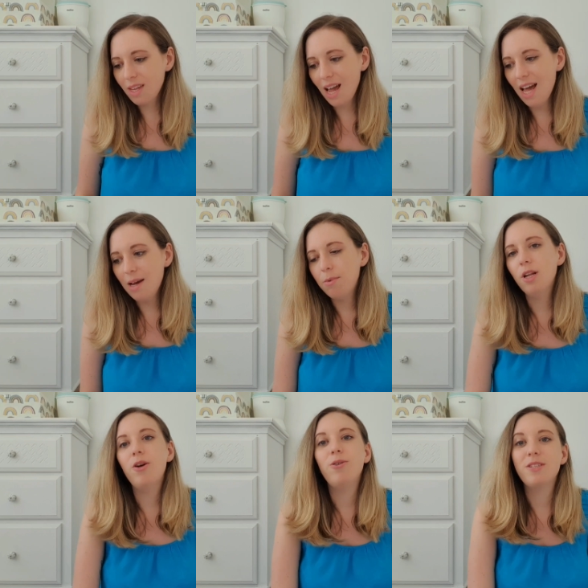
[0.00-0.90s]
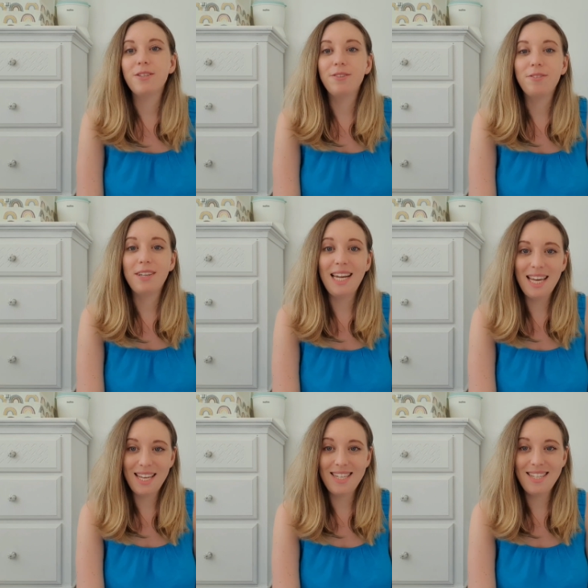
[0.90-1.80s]
Loads of
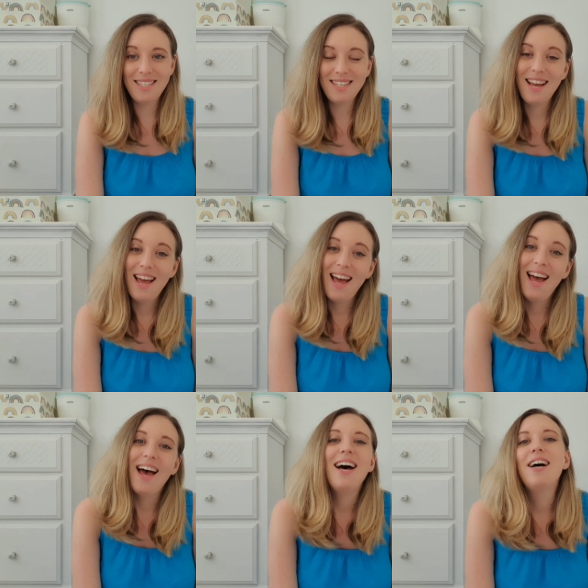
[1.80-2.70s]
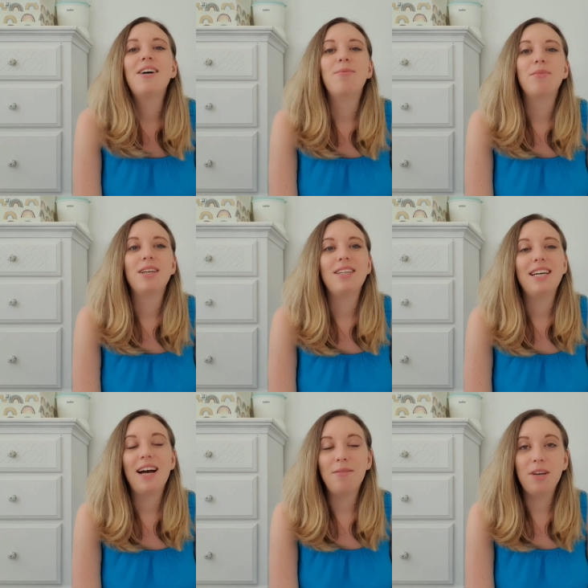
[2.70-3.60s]
knickers.
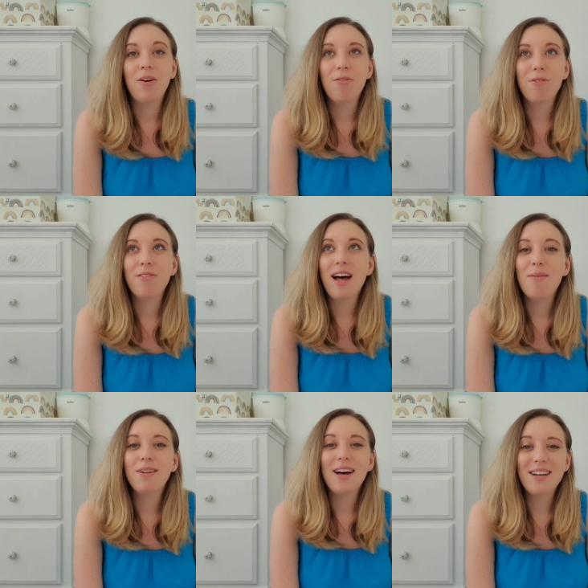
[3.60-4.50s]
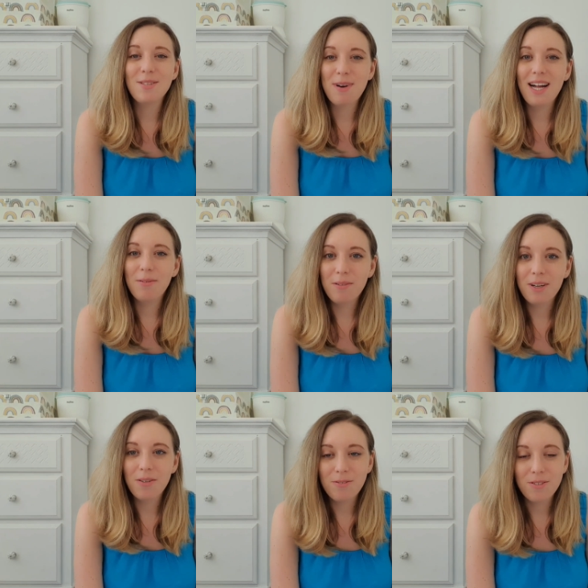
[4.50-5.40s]
Yeah, you go through them a lot as well. Won't
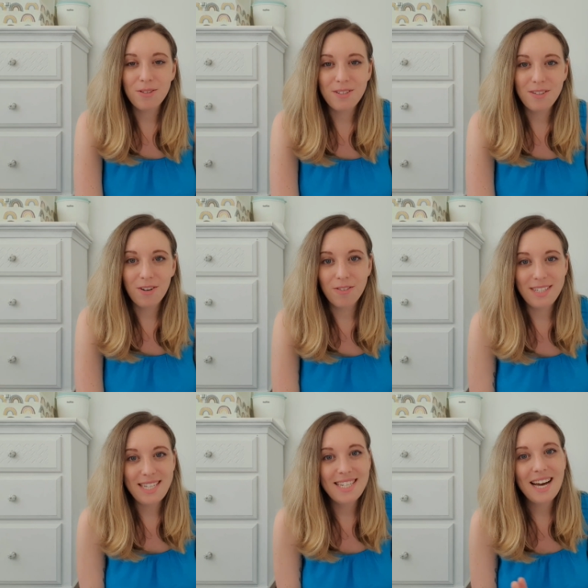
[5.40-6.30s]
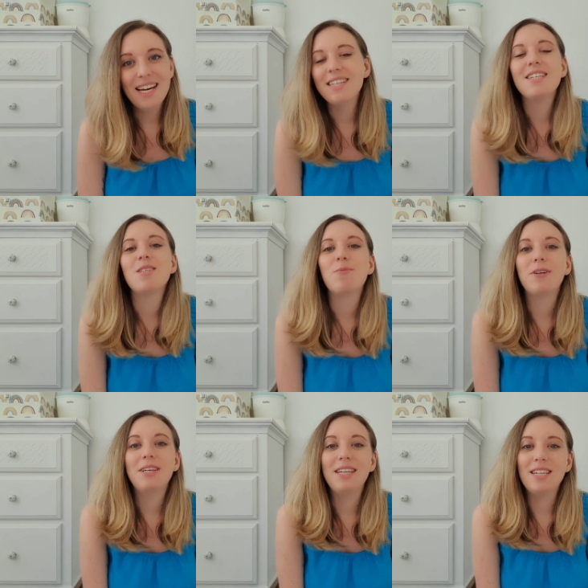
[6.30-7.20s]
go through the gory details,
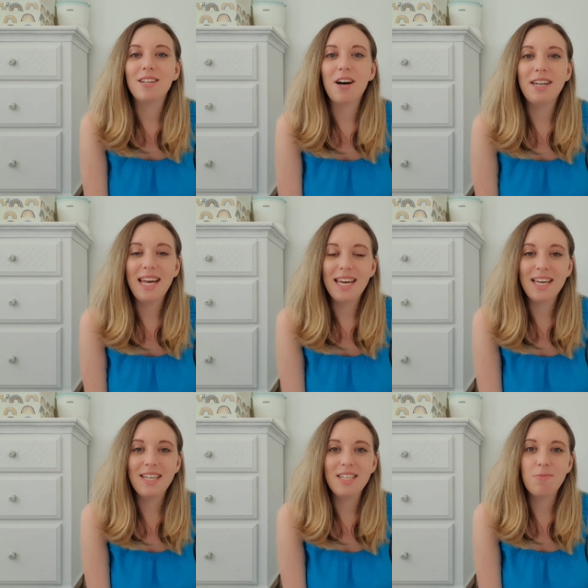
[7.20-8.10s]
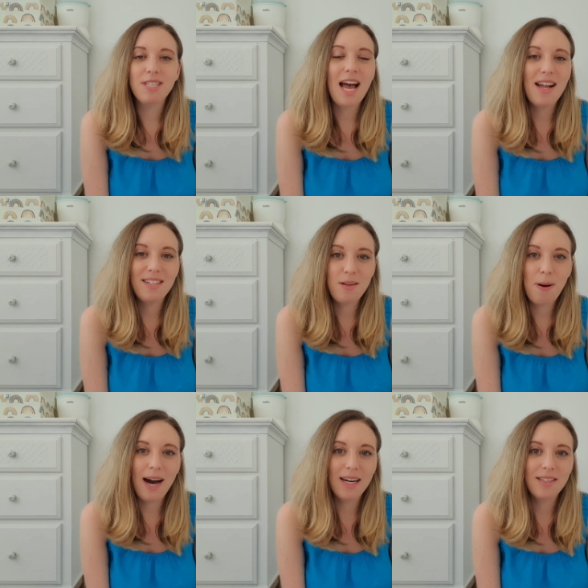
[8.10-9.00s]
but you need a lot of knickers, maternity
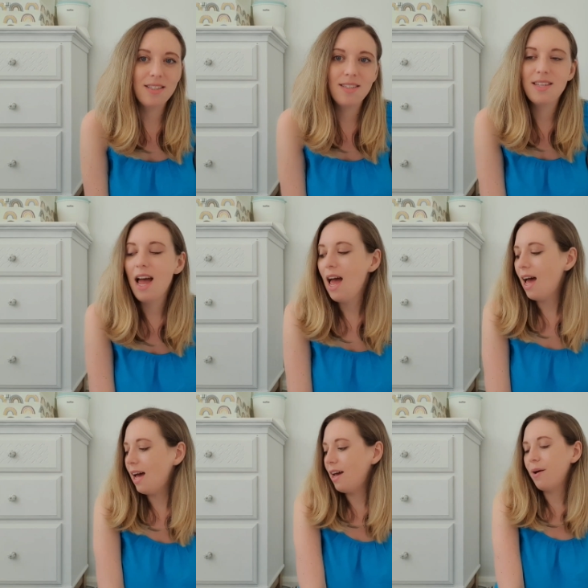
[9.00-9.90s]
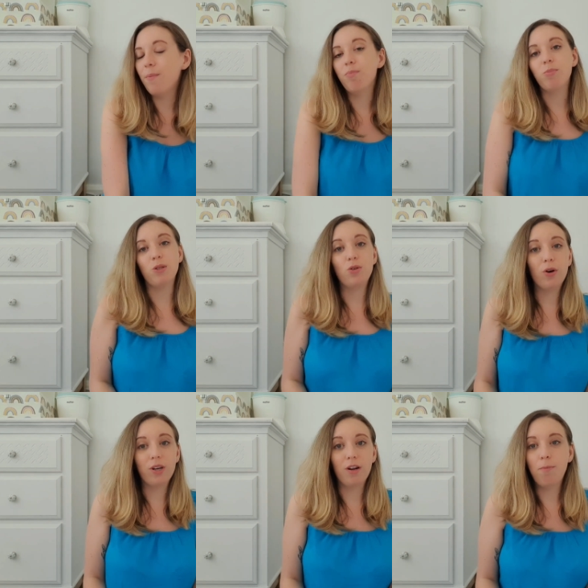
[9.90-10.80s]
pads. But
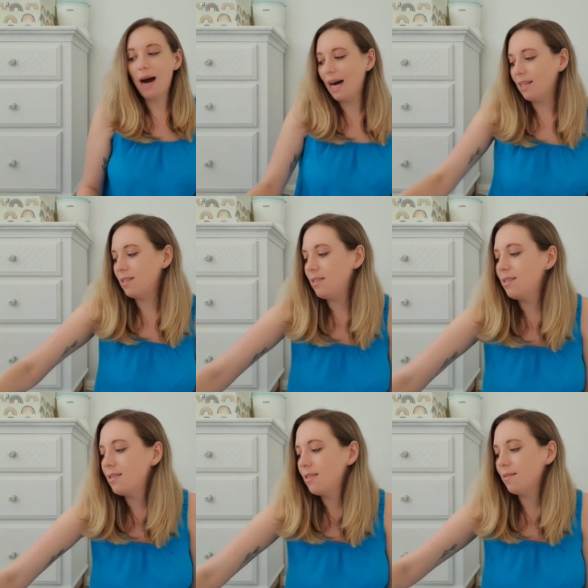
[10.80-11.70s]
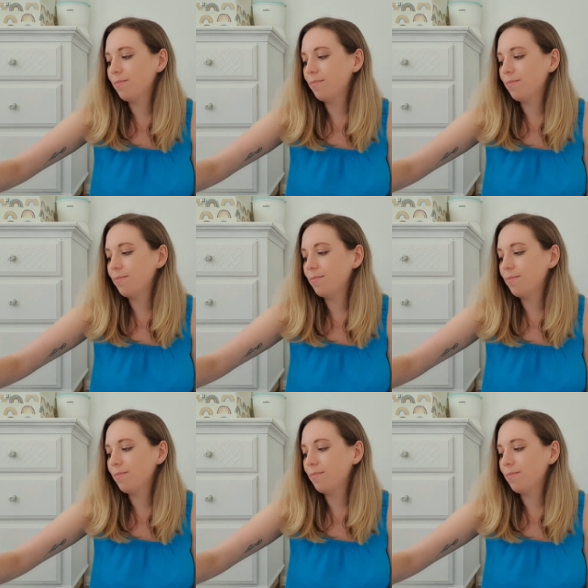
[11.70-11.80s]
talking of pads,